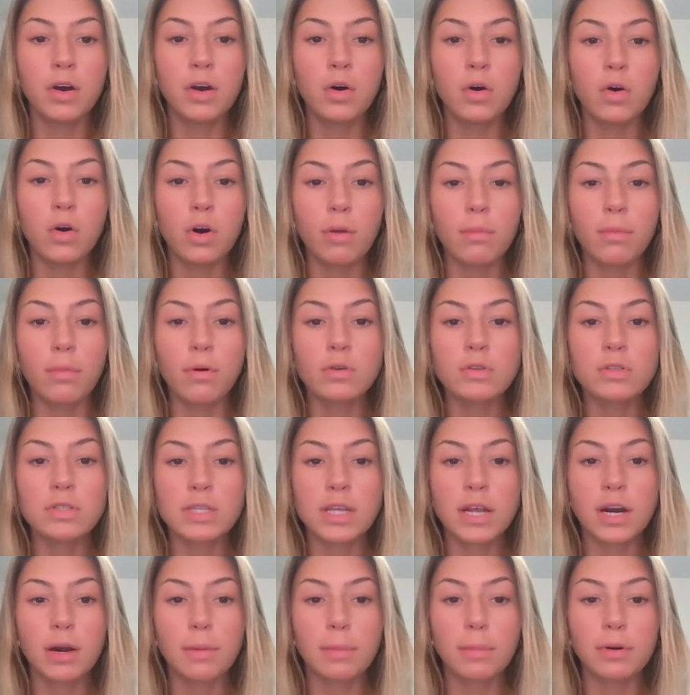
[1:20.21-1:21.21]
Hormones
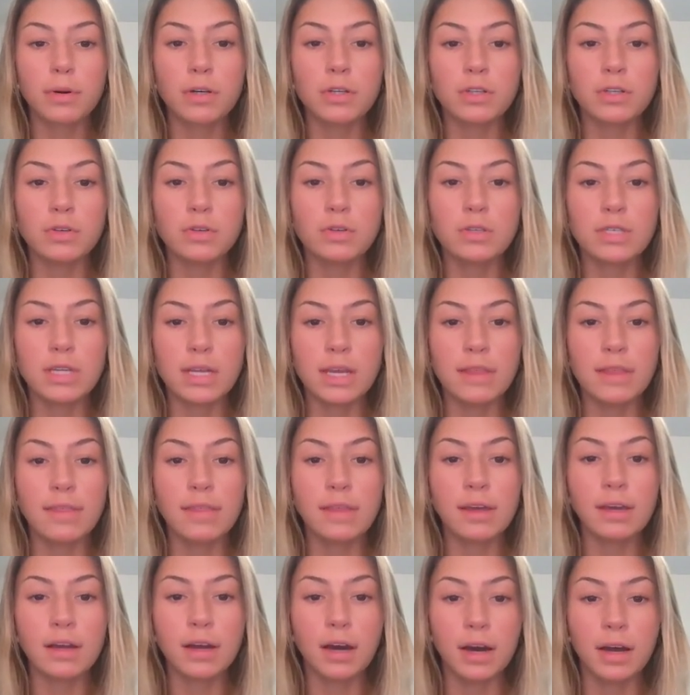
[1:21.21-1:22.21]
that are produced in
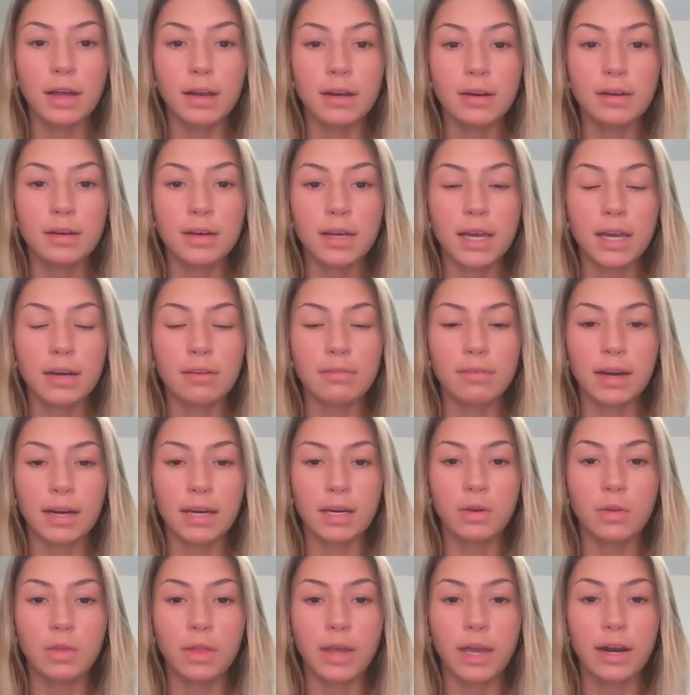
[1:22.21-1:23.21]
the gut can
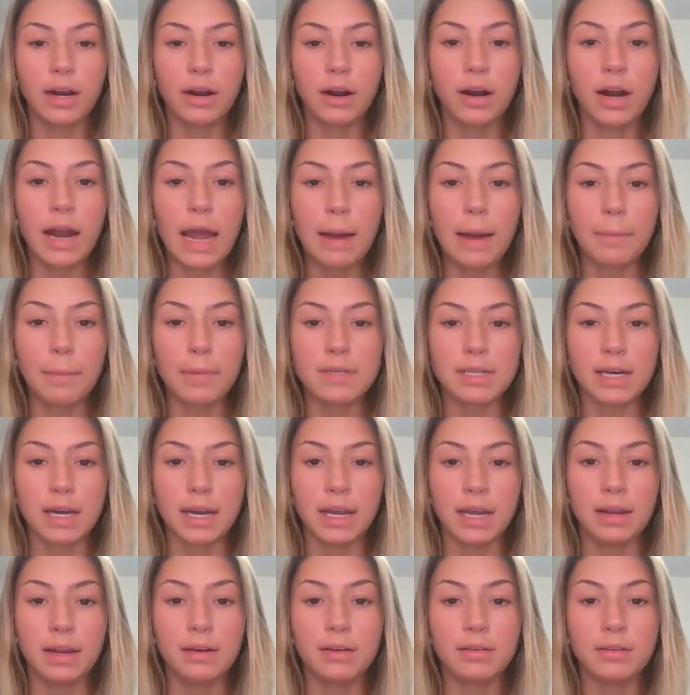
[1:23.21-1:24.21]
regulate our
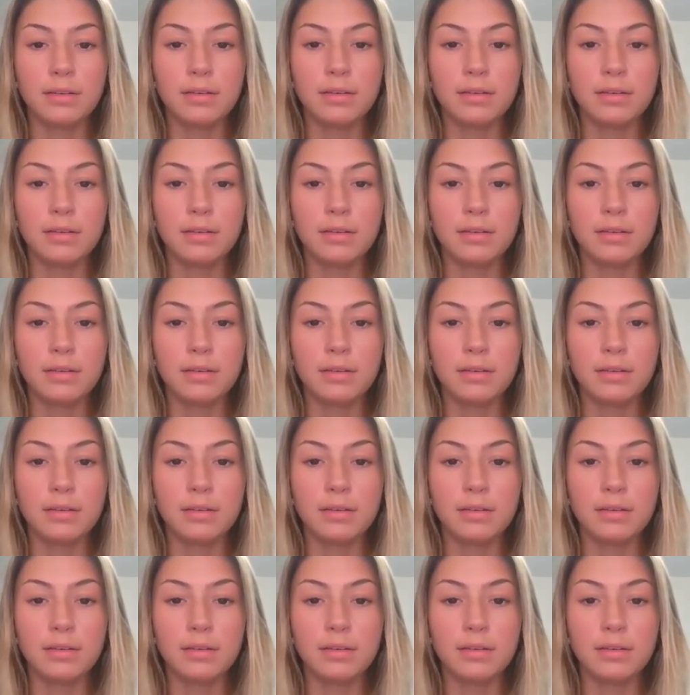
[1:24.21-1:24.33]
appetite.